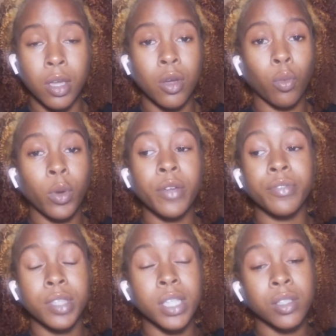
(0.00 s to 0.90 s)
with
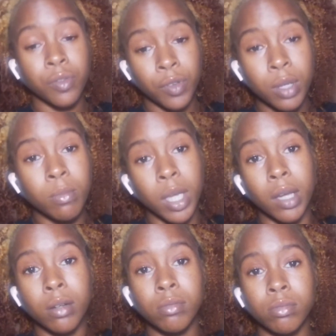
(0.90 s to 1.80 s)
this
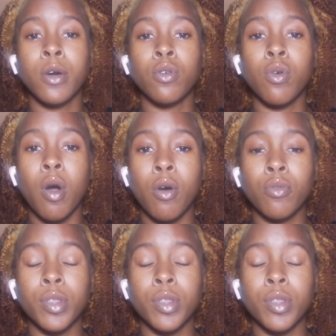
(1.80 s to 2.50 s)
female who owned the